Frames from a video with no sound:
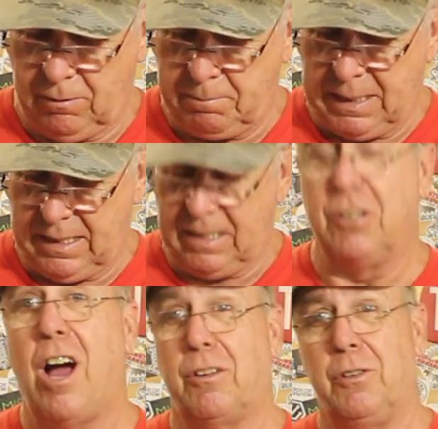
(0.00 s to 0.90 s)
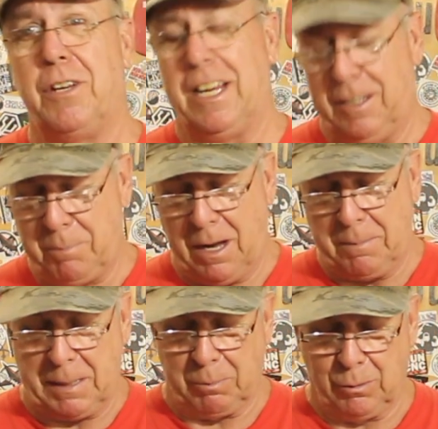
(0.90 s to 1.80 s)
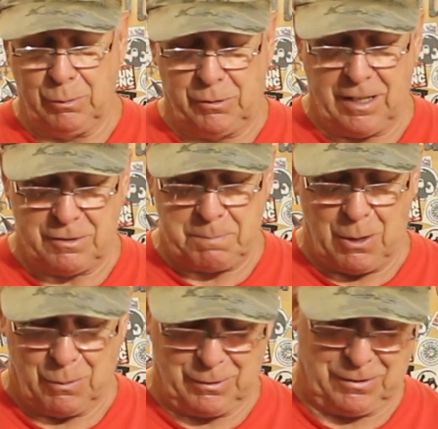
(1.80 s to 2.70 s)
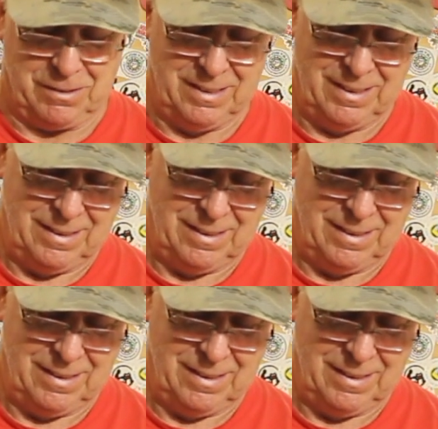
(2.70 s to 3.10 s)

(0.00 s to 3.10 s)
have been indoctrinated by people who sell spokes.